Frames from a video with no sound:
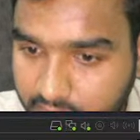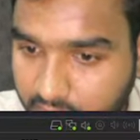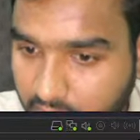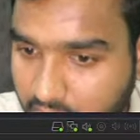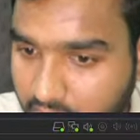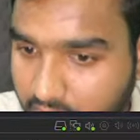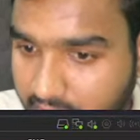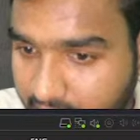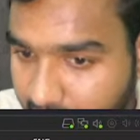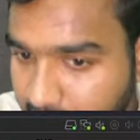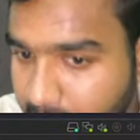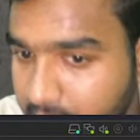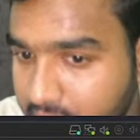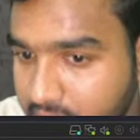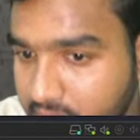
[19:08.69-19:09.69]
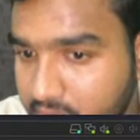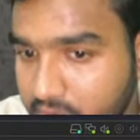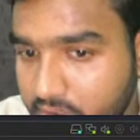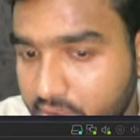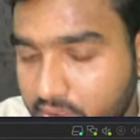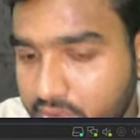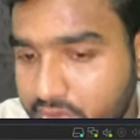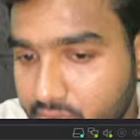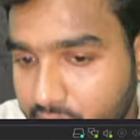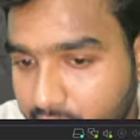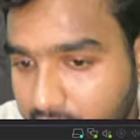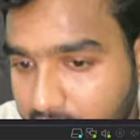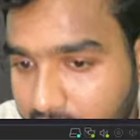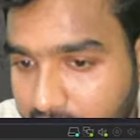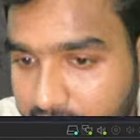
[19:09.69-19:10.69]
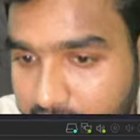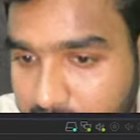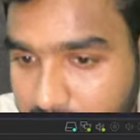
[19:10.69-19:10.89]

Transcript: run button, you will get